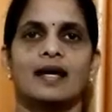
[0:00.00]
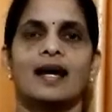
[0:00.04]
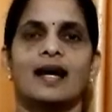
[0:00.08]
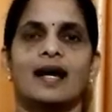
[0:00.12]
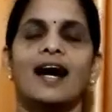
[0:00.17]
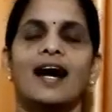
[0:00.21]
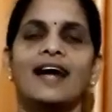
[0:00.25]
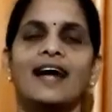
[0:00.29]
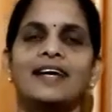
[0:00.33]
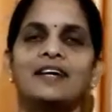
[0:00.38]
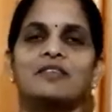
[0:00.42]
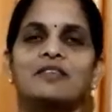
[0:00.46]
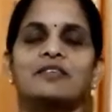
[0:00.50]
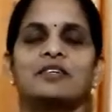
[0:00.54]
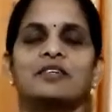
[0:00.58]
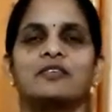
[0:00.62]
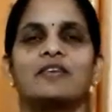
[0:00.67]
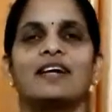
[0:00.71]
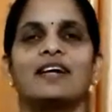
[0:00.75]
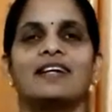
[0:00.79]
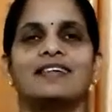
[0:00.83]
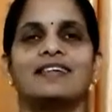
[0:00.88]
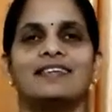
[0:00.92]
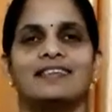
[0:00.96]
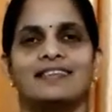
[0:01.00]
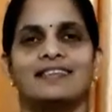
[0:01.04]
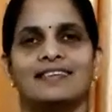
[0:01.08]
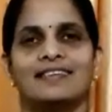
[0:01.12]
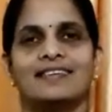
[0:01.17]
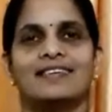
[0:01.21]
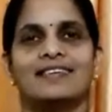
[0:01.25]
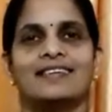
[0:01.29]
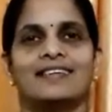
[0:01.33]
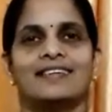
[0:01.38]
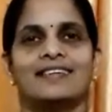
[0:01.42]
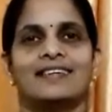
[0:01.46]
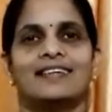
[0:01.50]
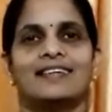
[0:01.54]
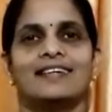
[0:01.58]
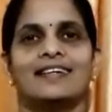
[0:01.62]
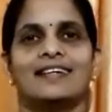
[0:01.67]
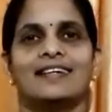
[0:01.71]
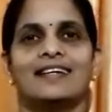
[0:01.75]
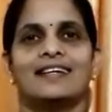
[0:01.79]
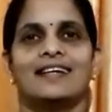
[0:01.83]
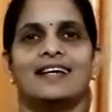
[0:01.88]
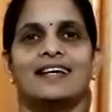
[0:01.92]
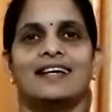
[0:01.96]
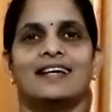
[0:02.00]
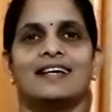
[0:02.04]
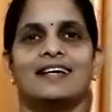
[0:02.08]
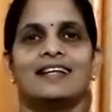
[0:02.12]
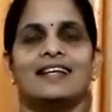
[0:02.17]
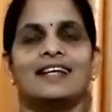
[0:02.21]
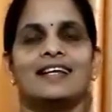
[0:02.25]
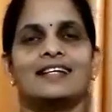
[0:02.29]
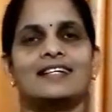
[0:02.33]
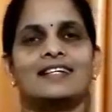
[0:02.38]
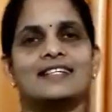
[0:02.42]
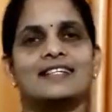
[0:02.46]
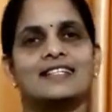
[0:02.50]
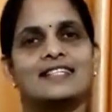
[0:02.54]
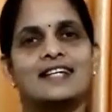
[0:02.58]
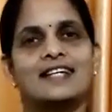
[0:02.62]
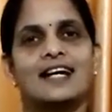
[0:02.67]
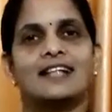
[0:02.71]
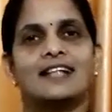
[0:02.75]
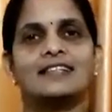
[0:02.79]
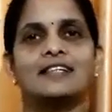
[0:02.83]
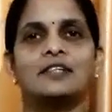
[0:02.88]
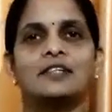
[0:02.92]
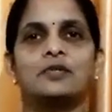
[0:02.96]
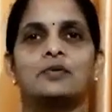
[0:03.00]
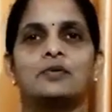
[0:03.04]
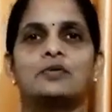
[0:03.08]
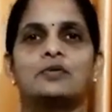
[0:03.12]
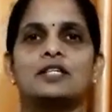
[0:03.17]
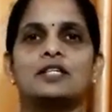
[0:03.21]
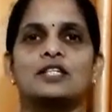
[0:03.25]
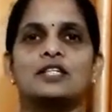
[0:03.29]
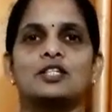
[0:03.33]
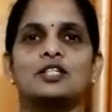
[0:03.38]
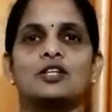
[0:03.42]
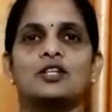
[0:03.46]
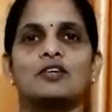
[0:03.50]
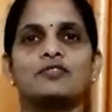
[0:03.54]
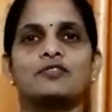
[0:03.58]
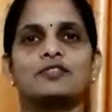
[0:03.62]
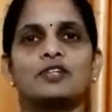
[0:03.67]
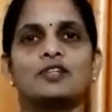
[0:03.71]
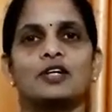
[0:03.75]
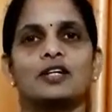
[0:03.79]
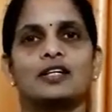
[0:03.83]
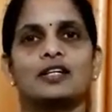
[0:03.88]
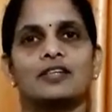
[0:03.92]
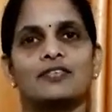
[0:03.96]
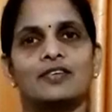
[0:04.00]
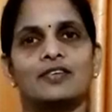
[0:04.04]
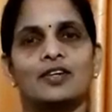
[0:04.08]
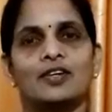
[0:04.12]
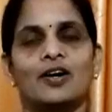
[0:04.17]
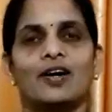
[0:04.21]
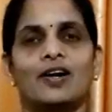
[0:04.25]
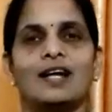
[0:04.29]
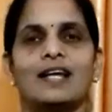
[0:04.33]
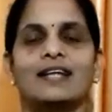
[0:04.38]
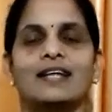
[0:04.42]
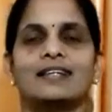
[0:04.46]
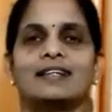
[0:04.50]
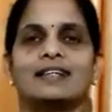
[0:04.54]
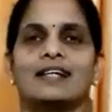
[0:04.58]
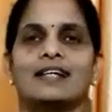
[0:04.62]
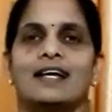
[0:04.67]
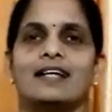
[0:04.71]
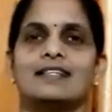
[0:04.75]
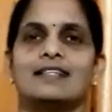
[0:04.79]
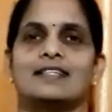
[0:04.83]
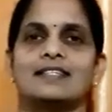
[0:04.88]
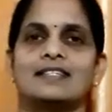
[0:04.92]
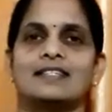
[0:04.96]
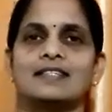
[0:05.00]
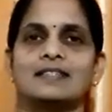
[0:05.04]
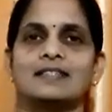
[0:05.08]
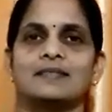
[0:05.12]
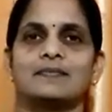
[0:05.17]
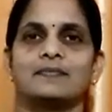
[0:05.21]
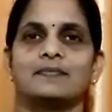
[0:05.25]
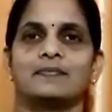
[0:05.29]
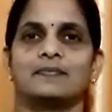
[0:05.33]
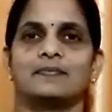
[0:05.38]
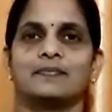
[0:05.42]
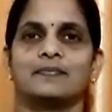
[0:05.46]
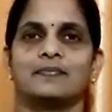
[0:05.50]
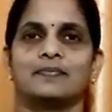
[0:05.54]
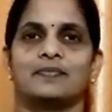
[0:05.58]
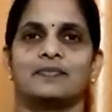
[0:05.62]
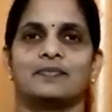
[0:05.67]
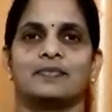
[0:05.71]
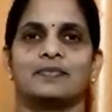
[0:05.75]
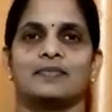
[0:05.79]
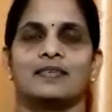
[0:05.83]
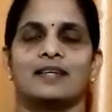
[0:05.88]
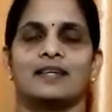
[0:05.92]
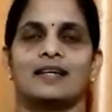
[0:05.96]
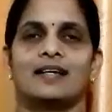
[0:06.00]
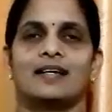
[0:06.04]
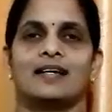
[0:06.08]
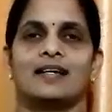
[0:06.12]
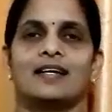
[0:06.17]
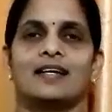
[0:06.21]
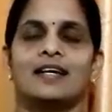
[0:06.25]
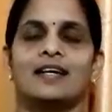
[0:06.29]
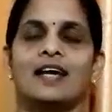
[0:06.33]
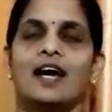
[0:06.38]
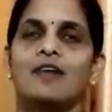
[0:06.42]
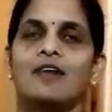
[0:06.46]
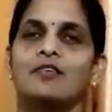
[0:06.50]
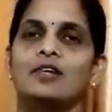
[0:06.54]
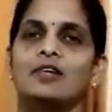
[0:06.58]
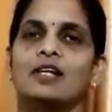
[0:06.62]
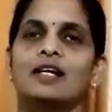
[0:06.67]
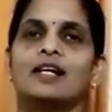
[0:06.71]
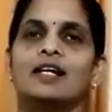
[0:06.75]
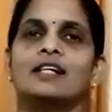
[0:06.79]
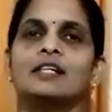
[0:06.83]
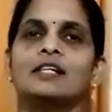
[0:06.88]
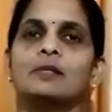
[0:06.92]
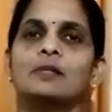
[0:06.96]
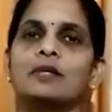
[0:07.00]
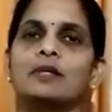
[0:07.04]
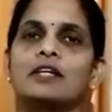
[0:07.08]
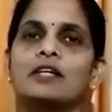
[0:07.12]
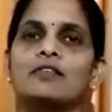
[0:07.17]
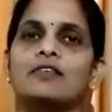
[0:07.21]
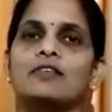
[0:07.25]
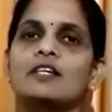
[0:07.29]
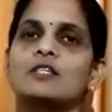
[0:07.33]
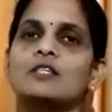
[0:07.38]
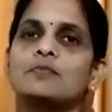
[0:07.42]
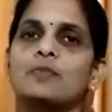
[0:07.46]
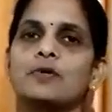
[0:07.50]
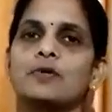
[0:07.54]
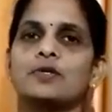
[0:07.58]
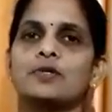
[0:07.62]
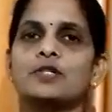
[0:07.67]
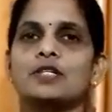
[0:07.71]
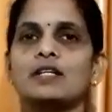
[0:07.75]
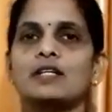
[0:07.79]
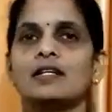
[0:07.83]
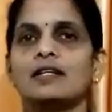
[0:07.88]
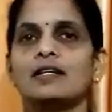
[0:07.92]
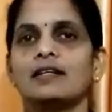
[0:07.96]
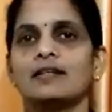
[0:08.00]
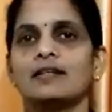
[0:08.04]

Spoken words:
Hi everyone. Let us start the new session of Geography online class. Have you learned the previous portion?